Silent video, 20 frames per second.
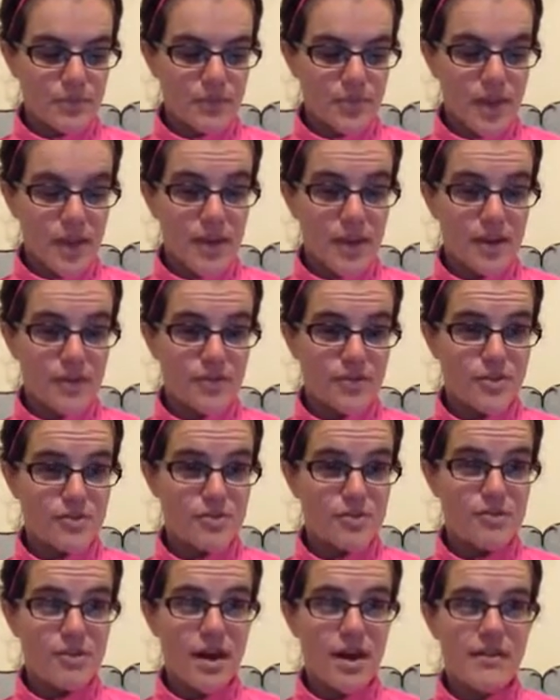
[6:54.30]
if you
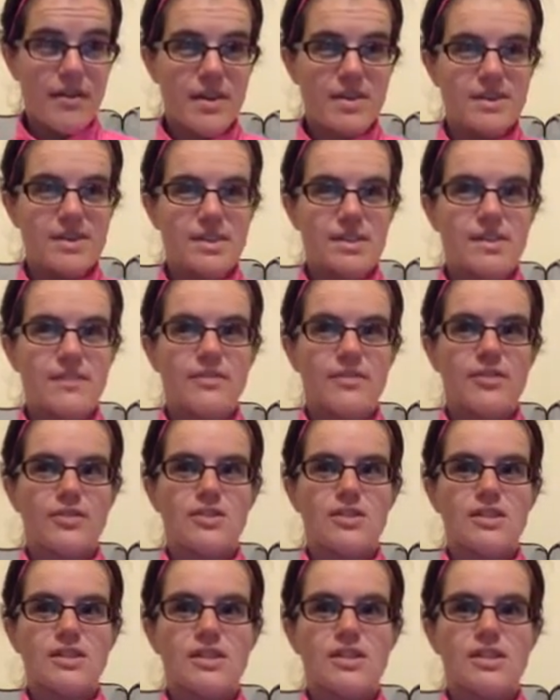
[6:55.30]
do have that sense of
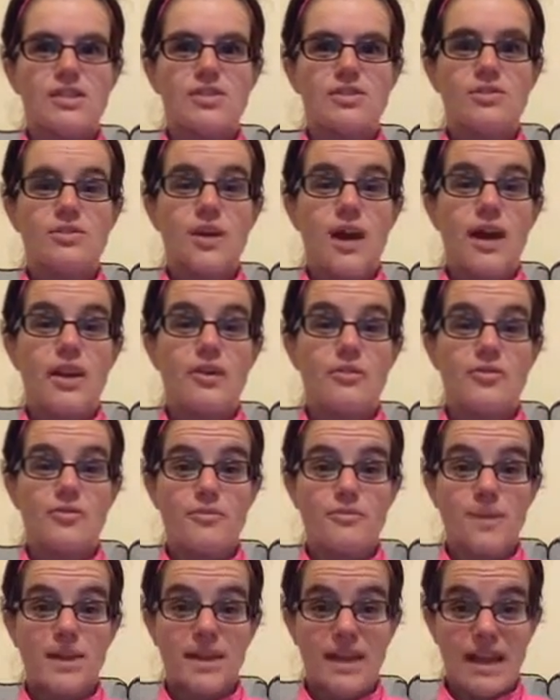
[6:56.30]
urgency too, I know
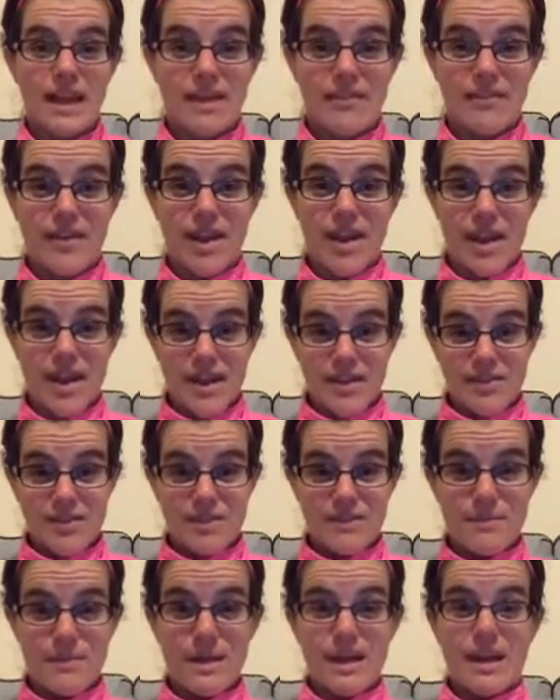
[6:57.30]
for me, if I have
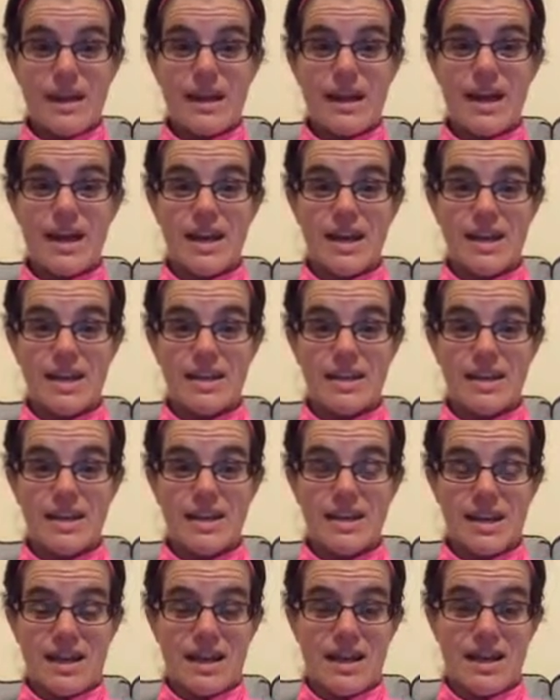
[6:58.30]
something I gotta get
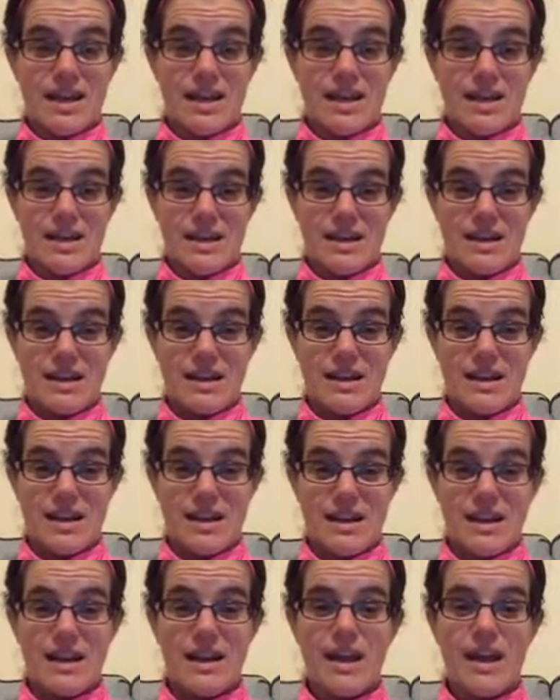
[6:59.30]
done,
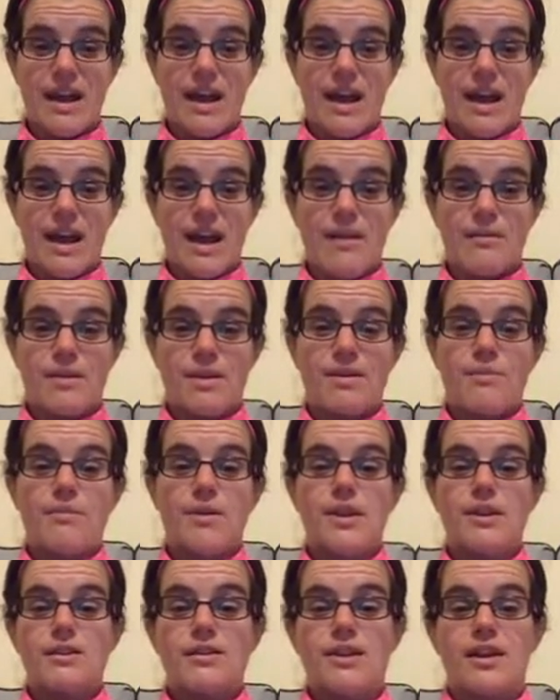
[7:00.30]
and I'm gonna
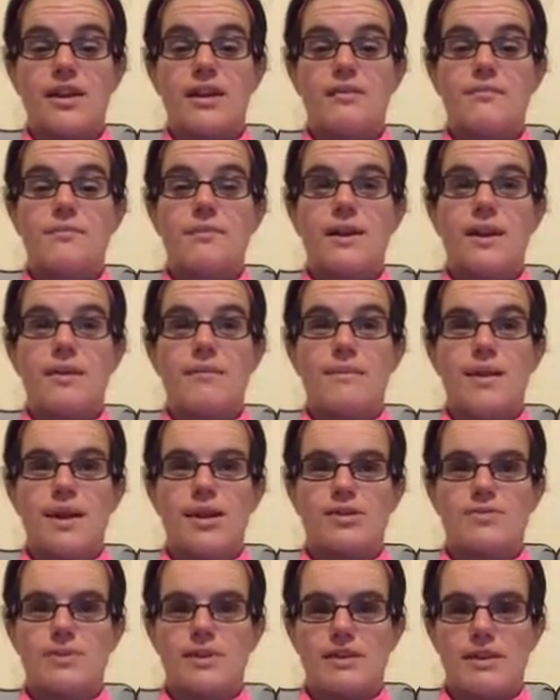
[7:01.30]
manage my